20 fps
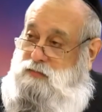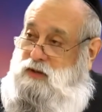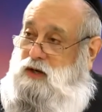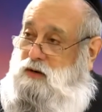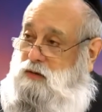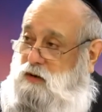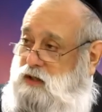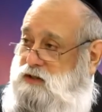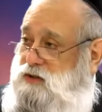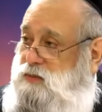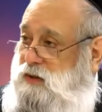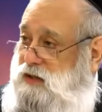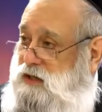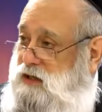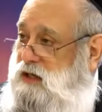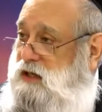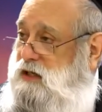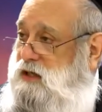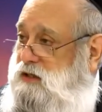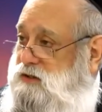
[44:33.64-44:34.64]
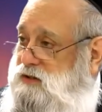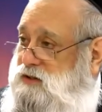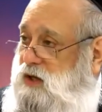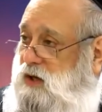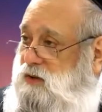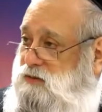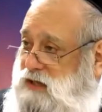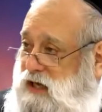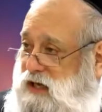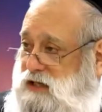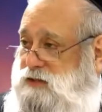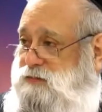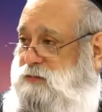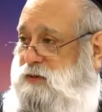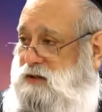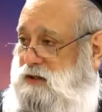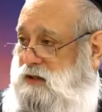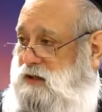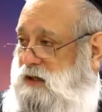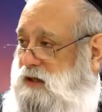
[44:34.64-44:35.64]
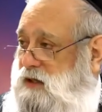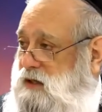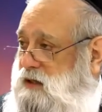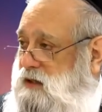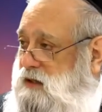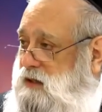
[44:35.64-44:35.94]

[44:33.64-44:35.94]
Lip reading: because we need it so desperately,